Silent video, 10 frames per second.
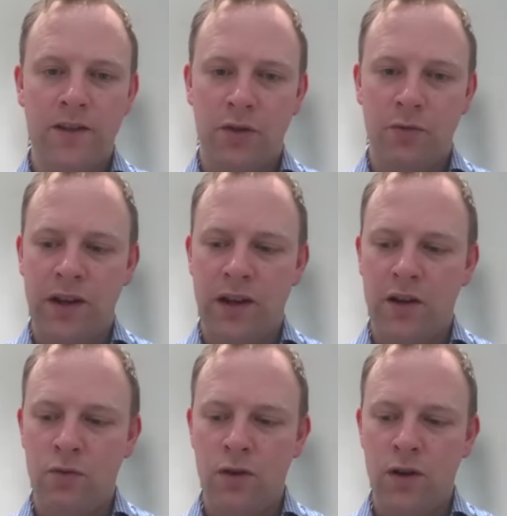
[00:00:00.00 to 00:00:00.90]
So we
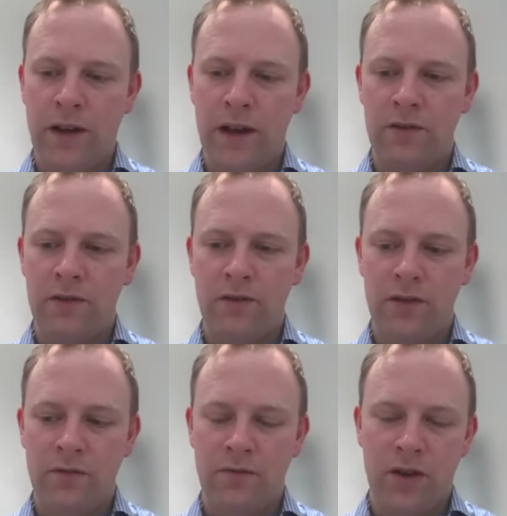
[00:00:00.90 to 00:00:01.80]
are all about
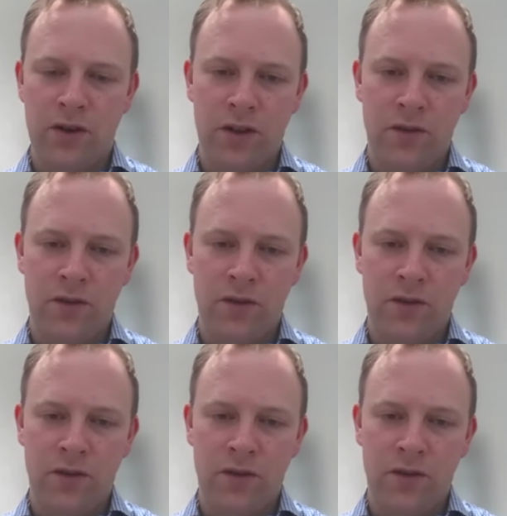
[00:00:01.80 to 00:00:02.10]
converting